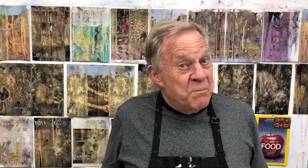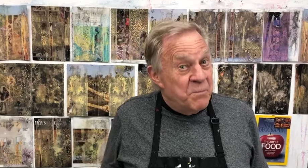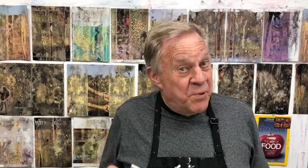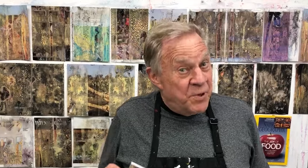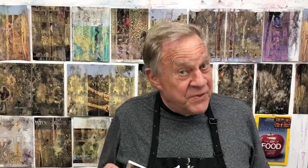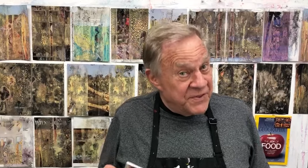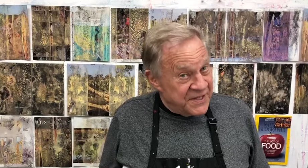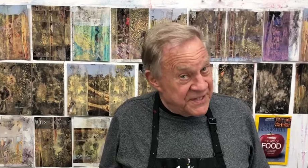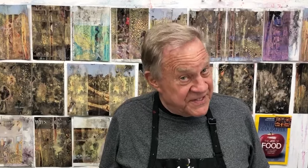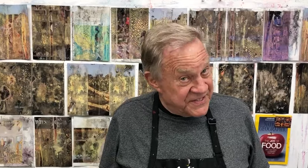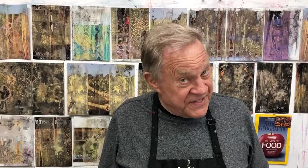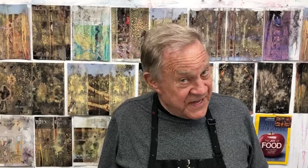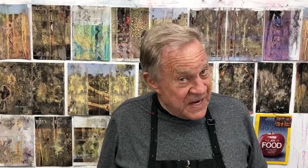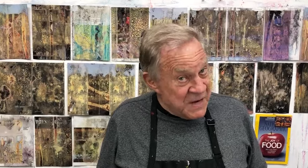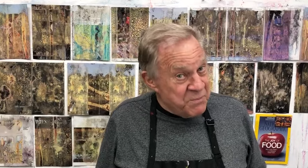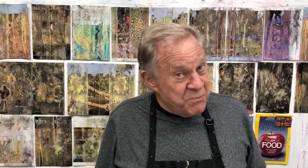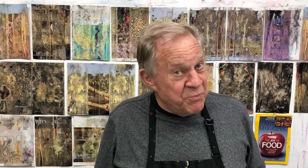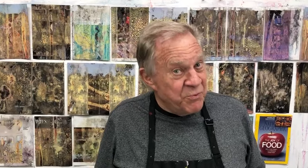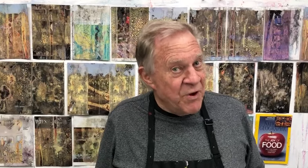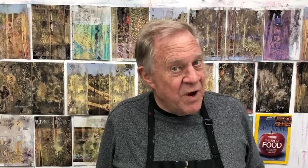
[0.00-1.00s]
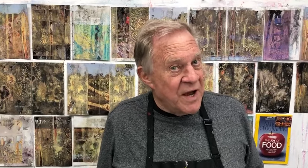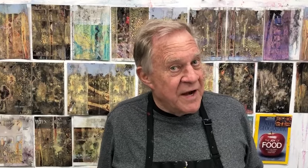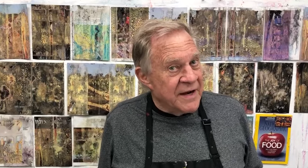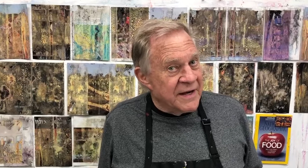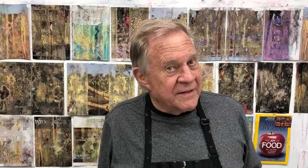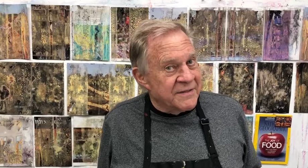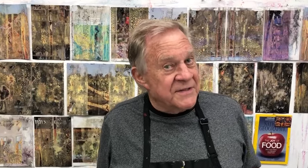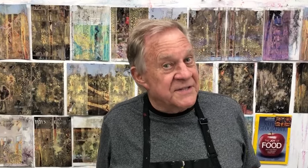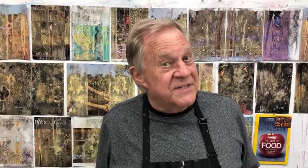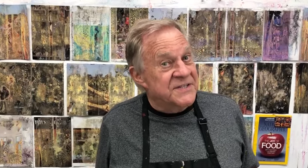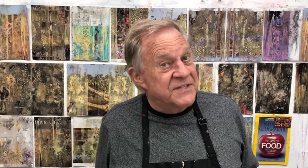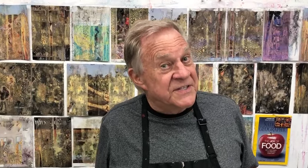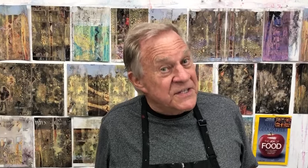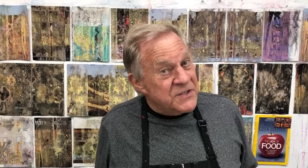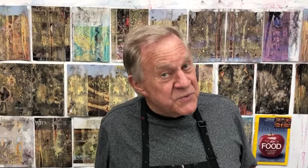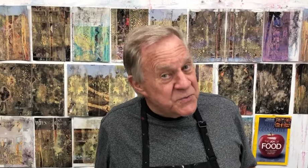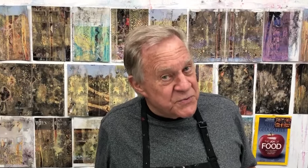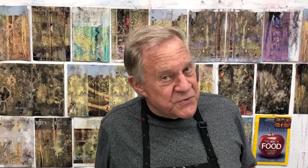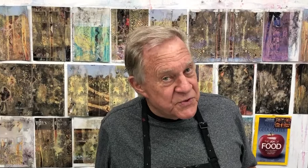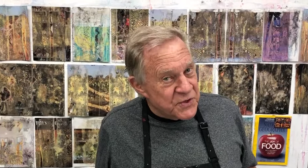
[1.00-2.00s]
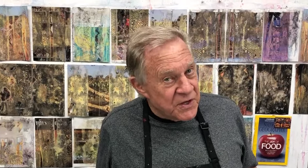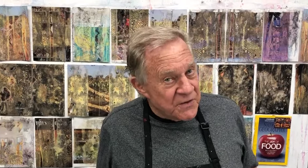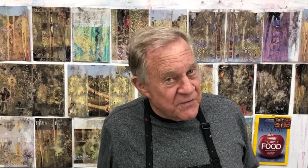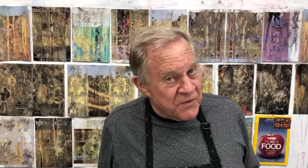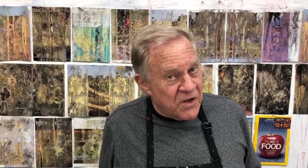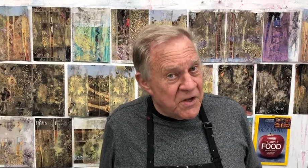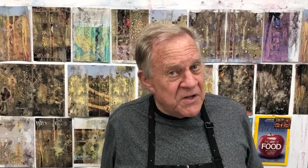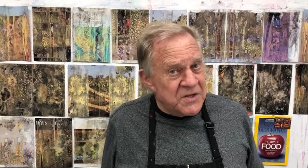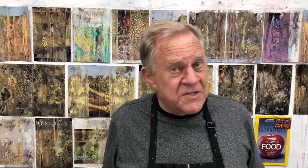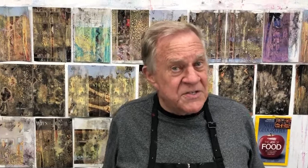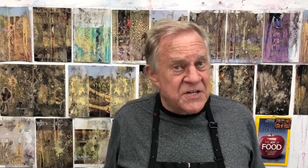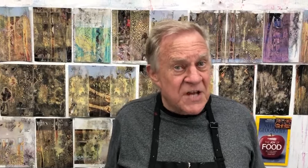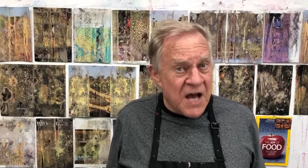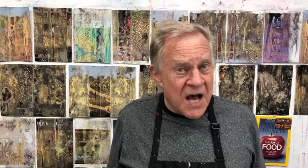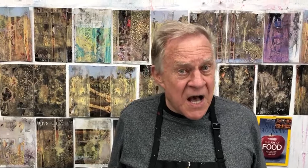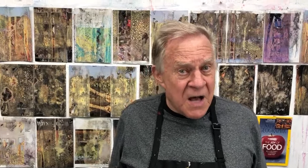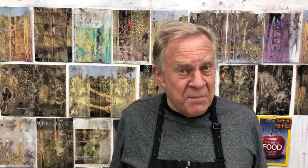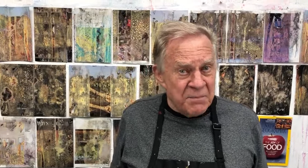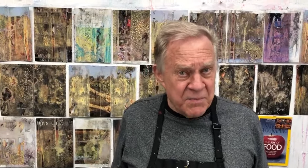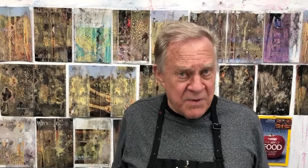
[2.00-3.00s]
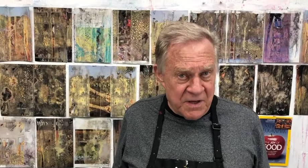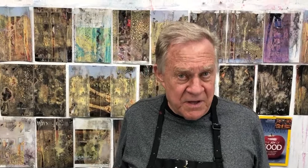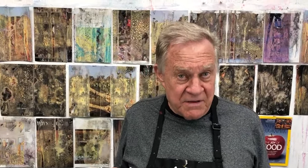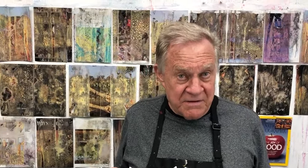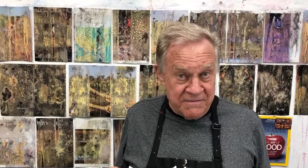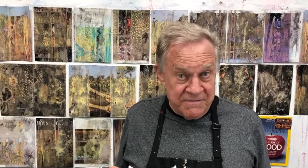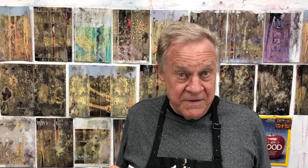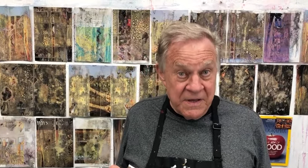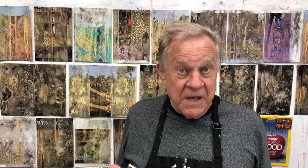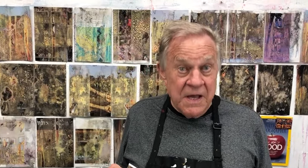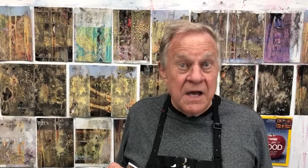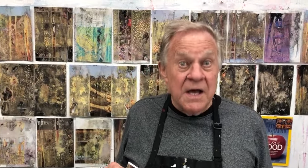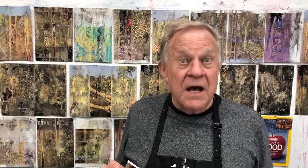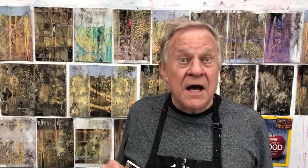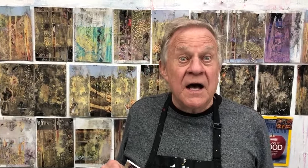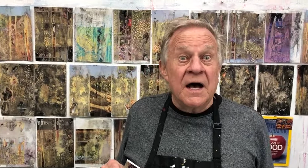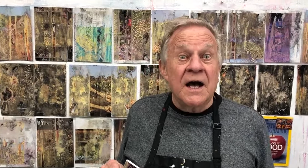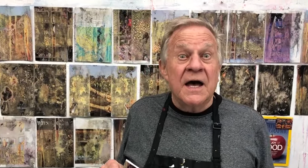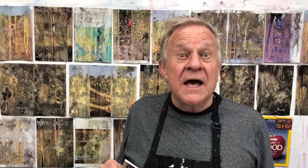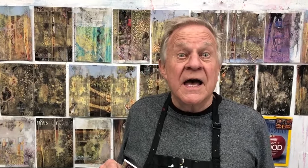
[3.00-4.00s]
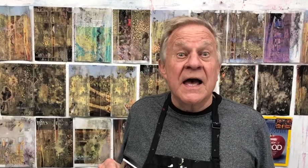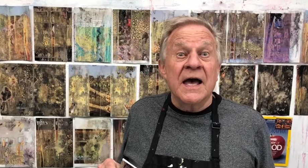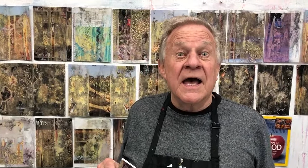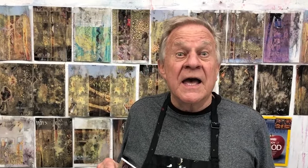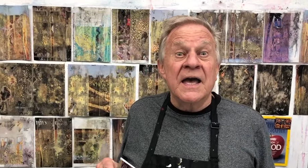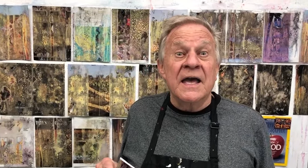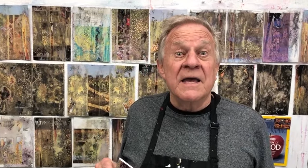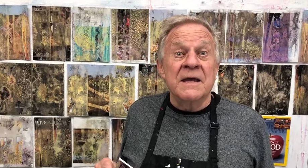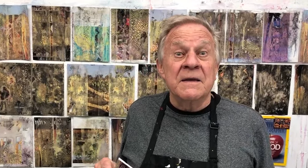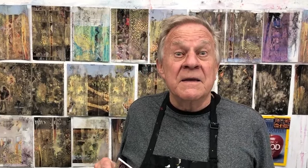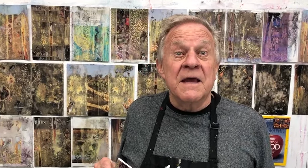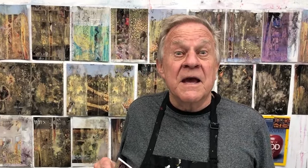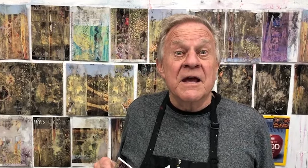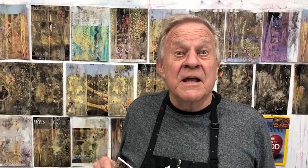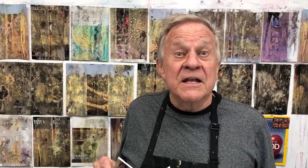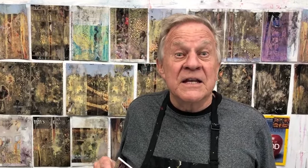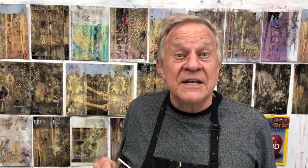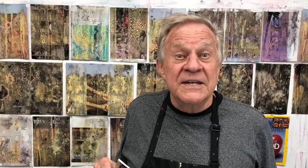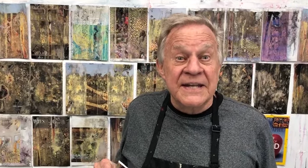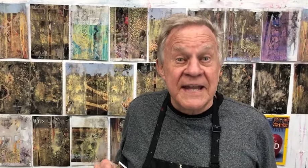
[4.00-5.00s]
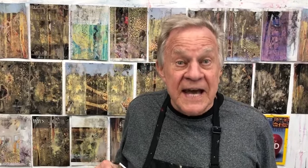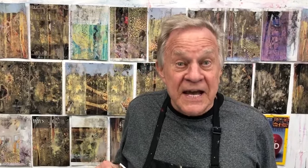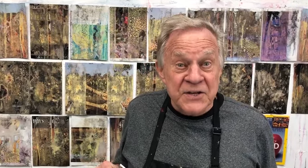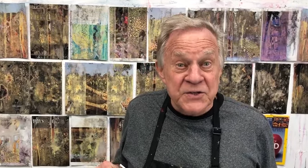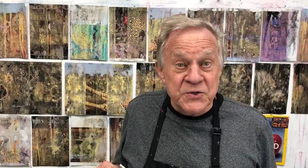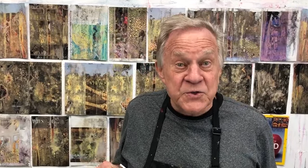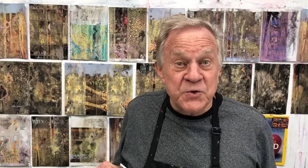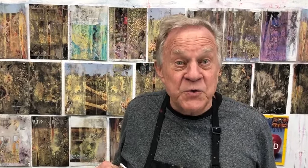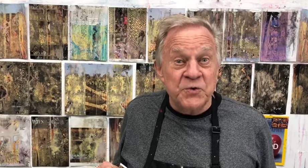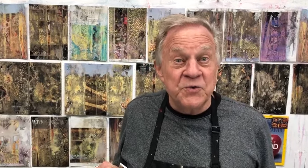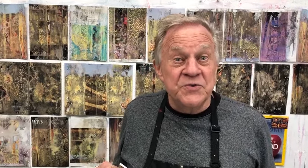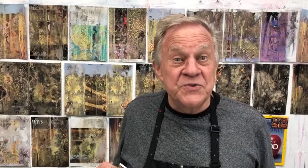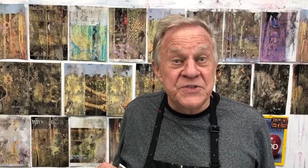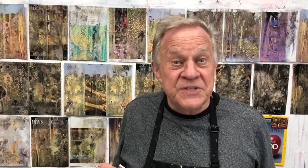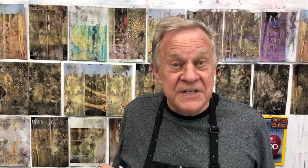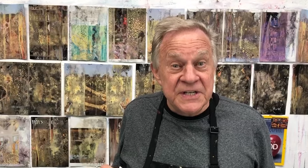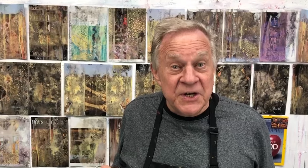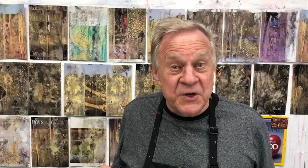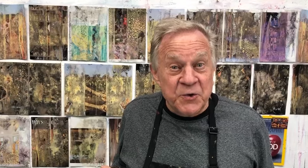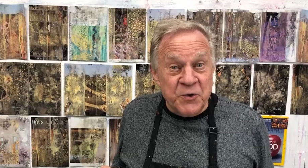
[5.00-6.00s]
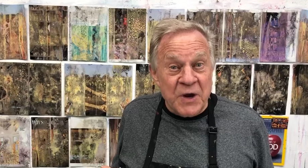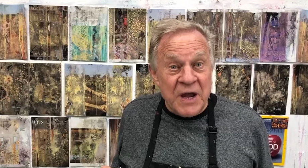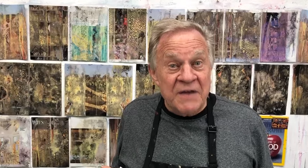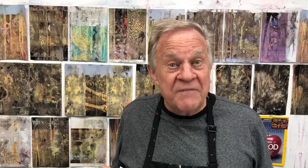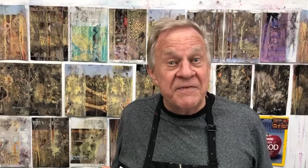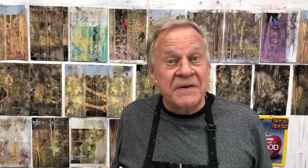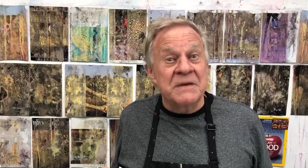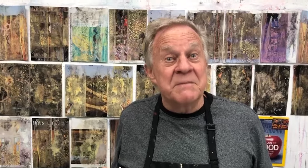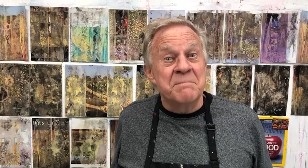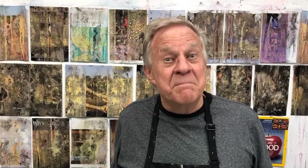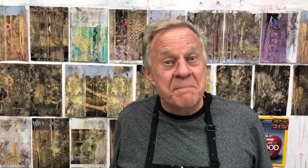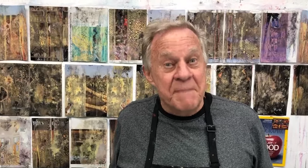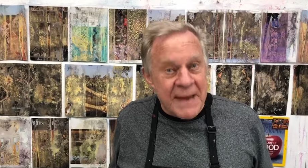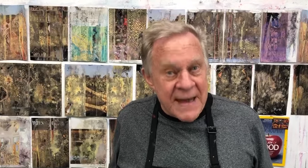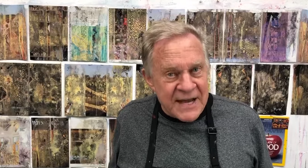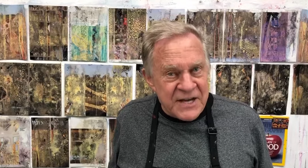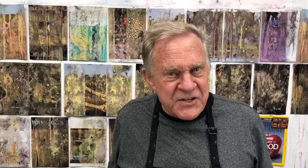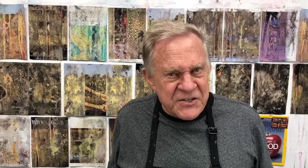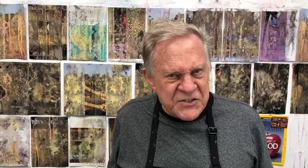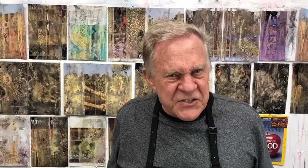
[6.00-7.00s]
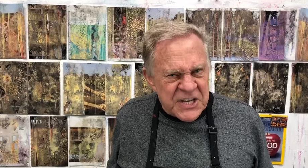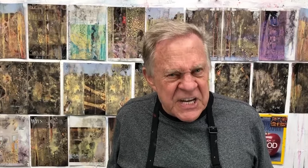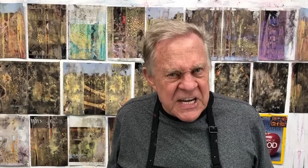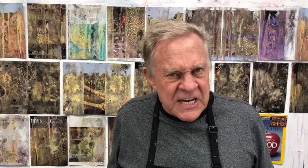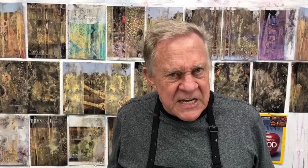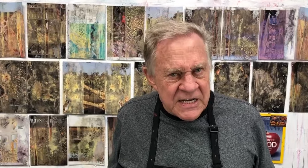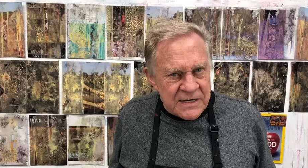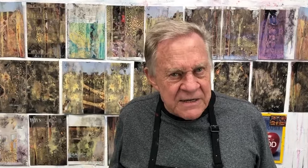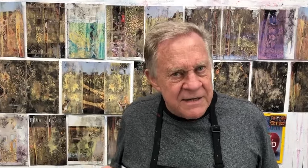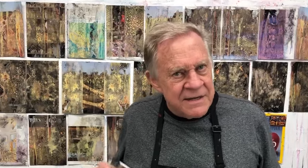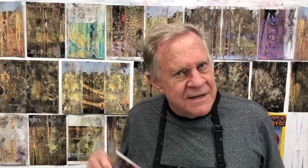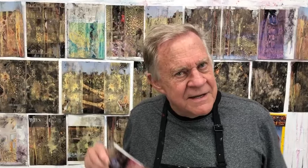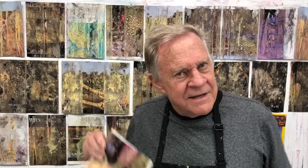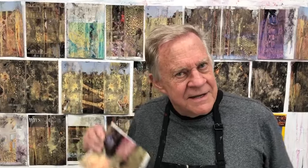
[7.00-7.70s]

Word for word: put the same product, the CitraSolv, on top of a National Geographic magazine.